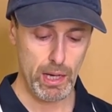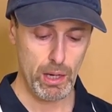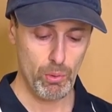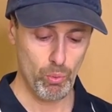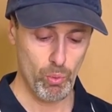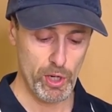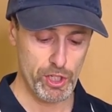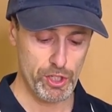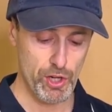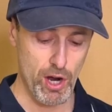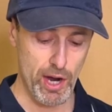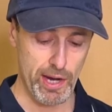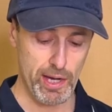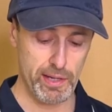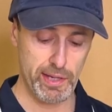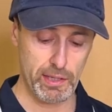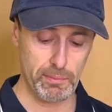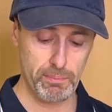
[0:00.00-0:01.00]
which I
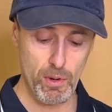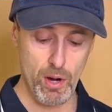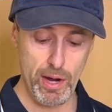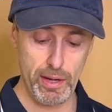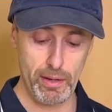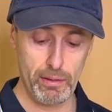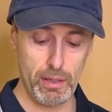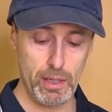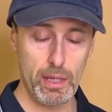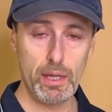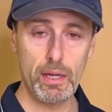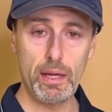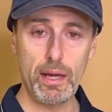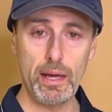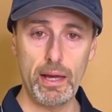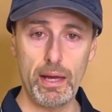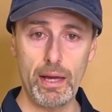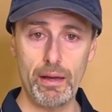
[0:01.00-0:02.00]
connect my
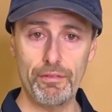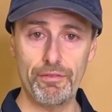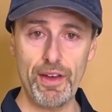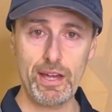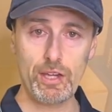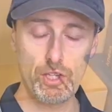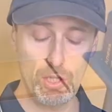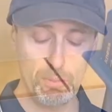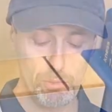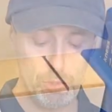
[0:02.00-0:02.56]
vacuum